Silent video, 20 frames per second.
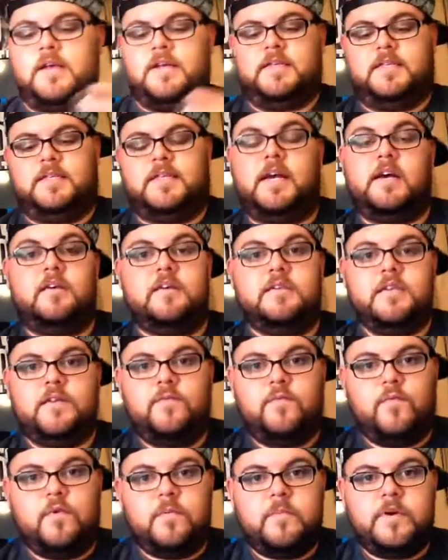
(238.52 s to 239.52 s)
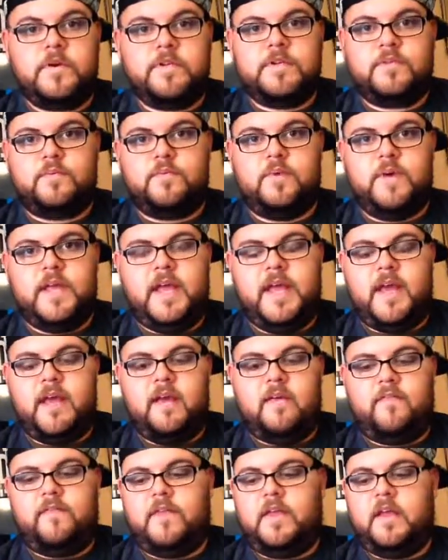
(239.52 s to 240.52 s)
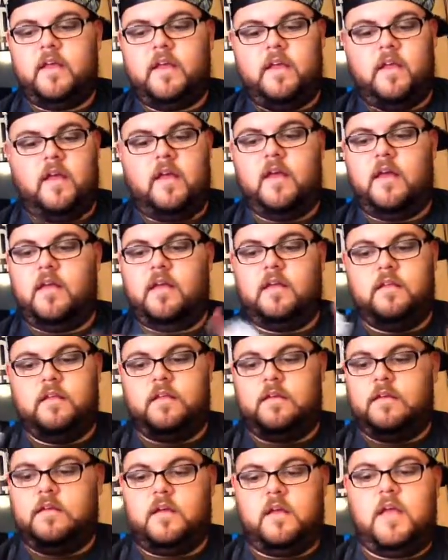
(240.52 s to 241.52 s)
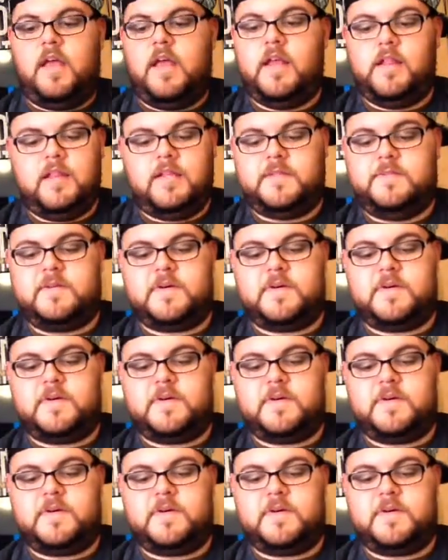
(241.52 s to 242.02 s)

styles of warmers. We have endless